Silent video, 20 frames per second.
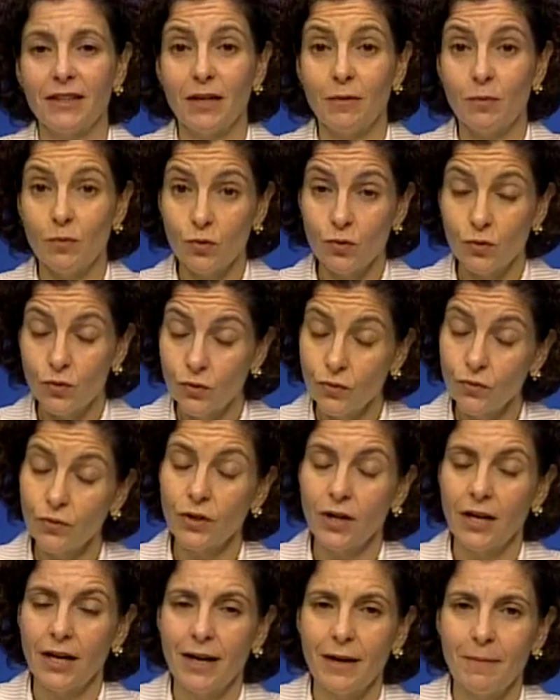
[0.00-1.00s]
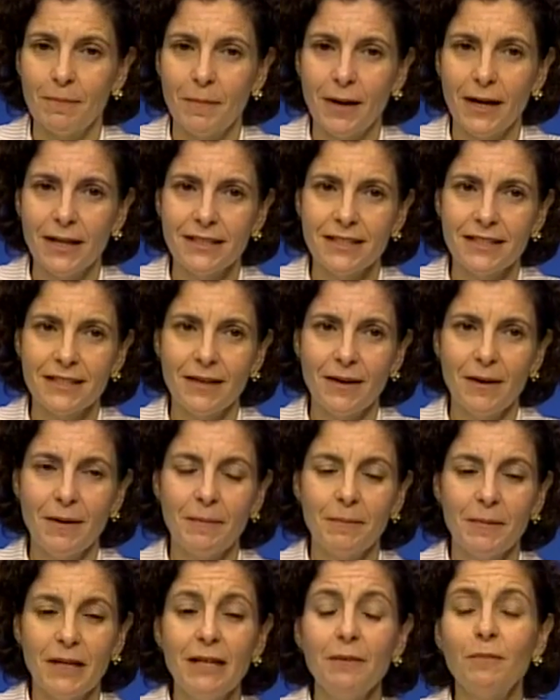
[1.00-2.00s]
they move. But
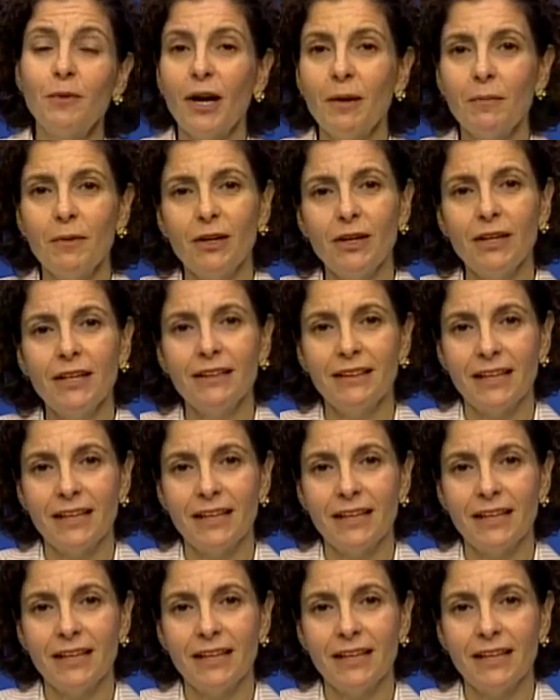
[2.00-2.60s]
in primary,